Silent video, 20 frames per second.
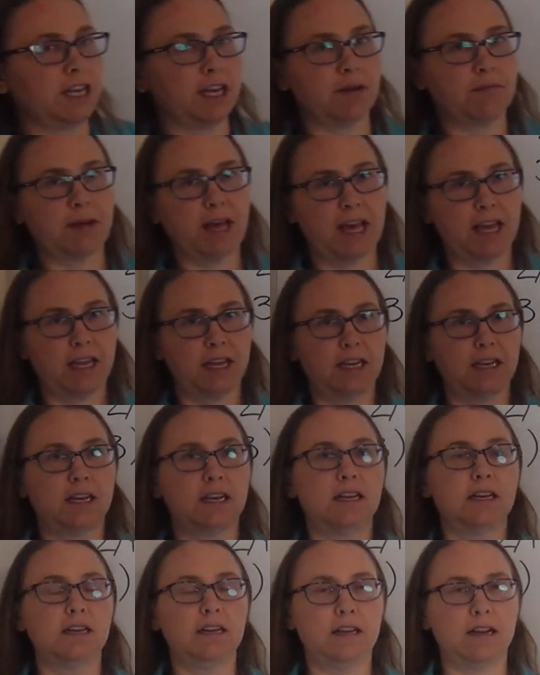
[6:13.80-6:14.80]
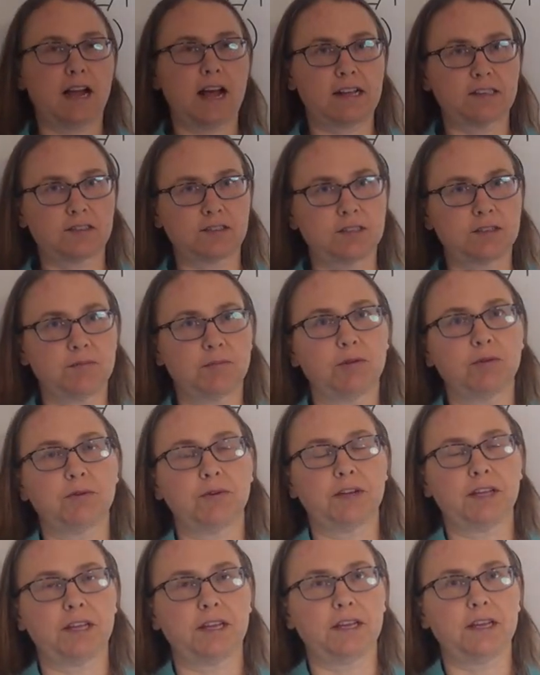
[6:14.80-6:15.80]
get paid as an
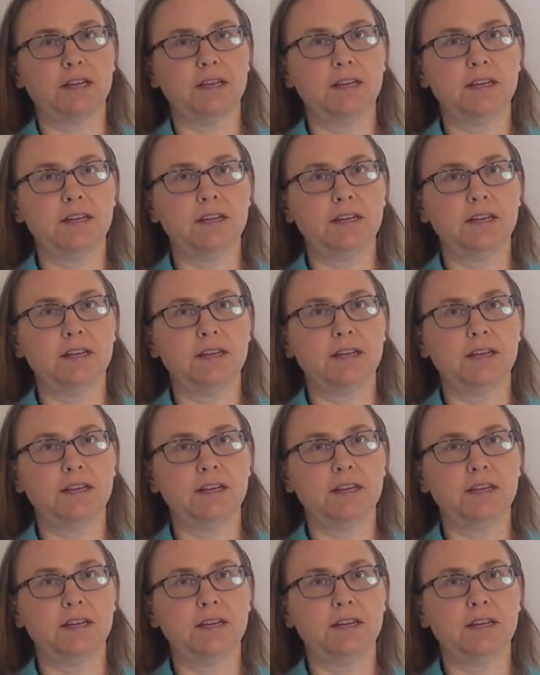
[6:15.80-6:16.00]
employee.